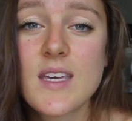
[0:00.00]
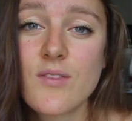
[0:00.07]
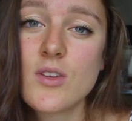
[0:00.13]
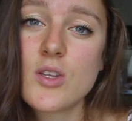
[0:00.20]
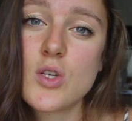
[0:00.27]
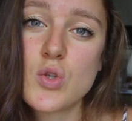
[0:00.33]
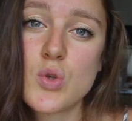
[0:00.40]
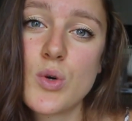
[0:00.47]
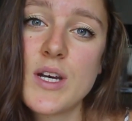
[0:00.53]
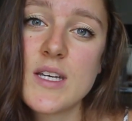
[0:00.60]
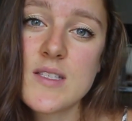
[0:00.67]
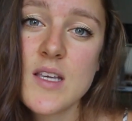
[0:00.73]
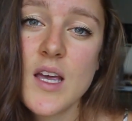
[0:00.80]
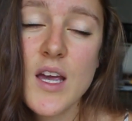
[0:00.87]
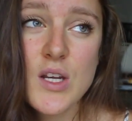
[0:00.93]
given the
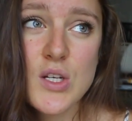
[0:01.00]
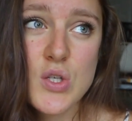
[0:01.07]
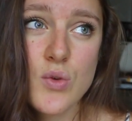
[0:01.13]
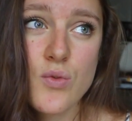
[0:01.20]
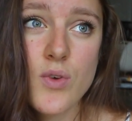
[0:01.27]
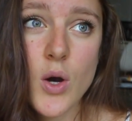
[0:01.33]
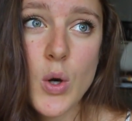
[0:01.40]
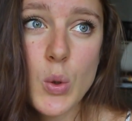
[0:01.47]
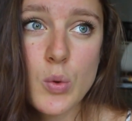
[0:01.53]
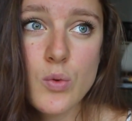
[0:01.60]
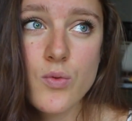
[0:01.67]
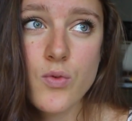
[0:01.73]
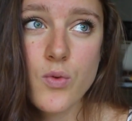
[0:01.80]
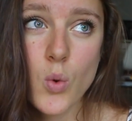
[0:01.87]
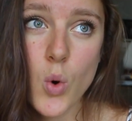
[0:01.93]
choice to
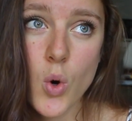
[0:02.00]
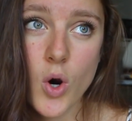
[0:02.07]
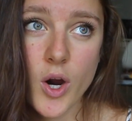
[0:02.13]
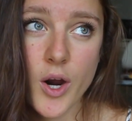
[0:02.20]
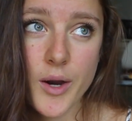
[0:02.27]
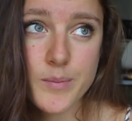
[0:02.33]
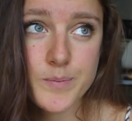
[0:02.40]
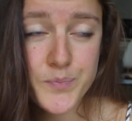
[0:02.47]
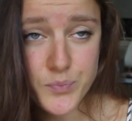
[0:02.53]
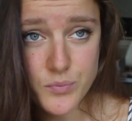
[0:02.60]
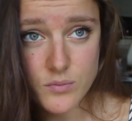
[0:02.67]
vote for,